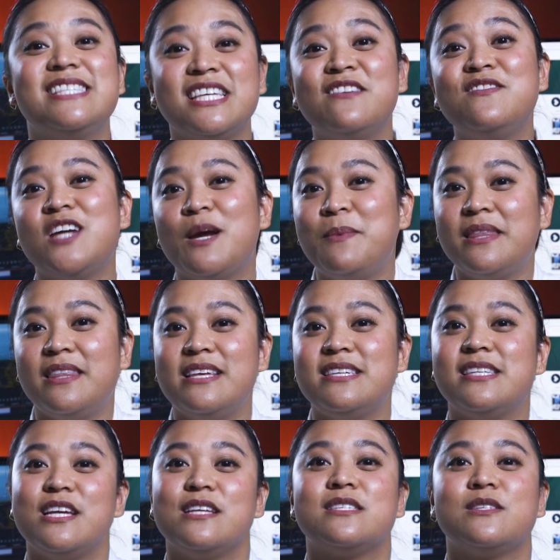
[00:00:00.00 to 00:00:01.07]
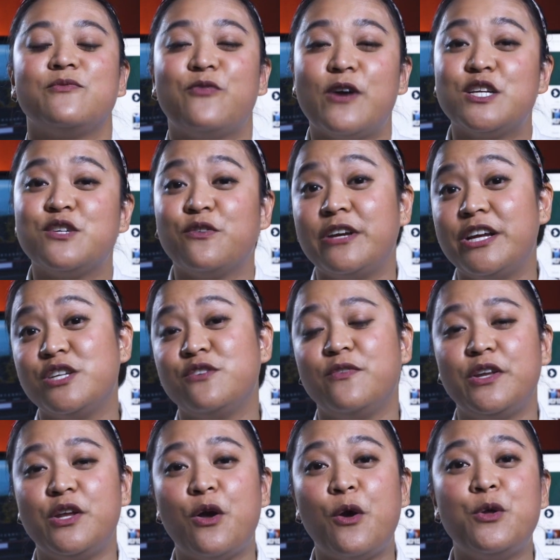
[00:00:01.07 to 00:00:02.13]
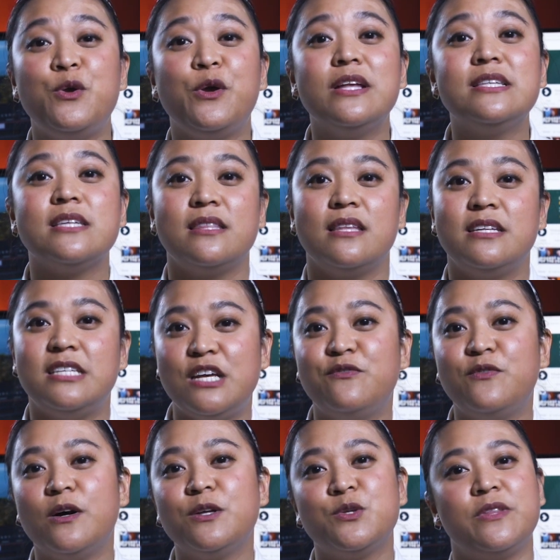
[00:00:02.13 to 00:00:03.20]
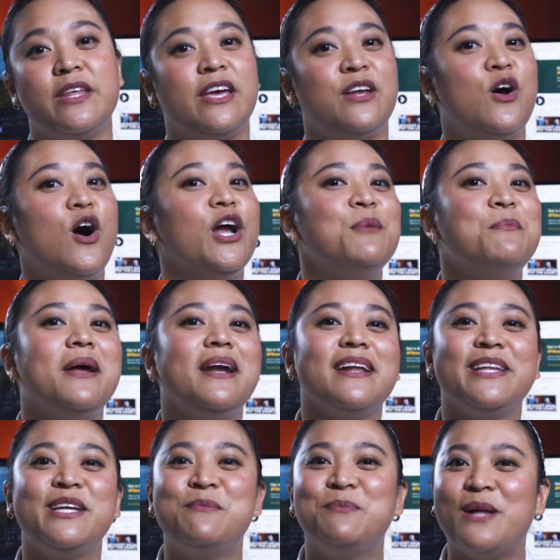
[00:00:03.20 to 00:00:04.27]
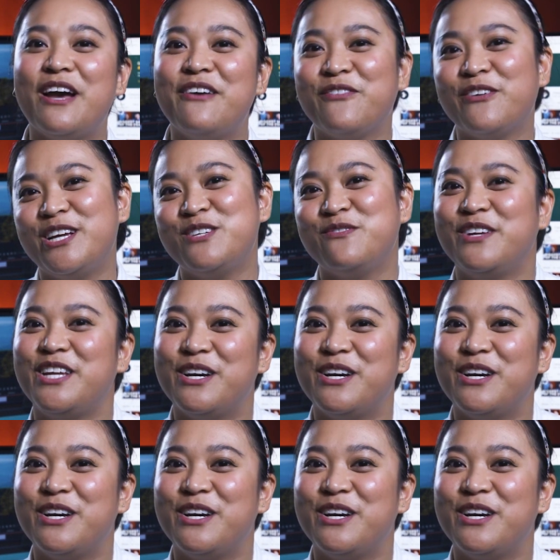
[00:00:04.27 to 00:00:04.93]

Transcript: Instead of typing these things fresh for each video, you can set the default so they can automatically apply for each